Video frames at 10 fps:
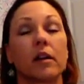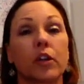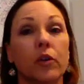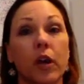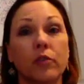
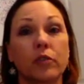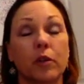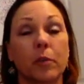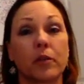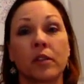Kudos to
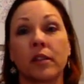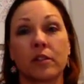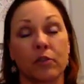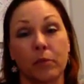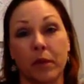the person that
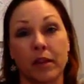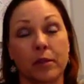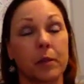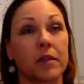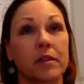told me
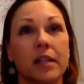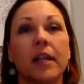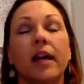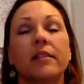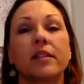this because it
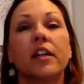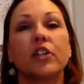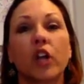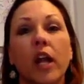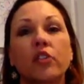has
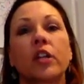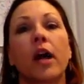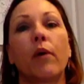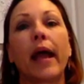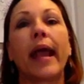changed
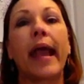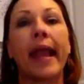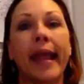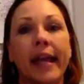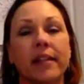how I
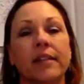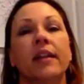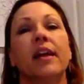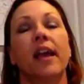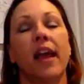hand
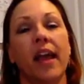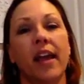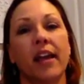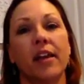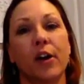
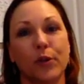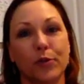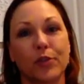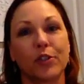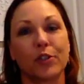a
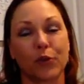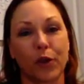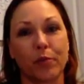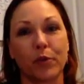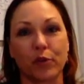host
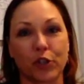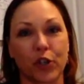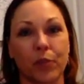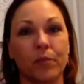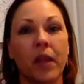join
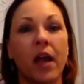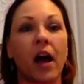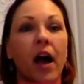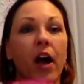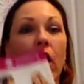brochure.
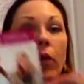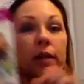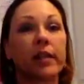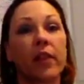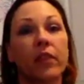I
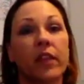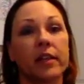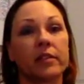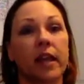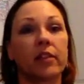always had
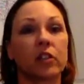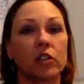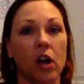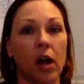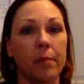this at the
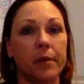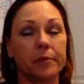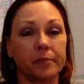top,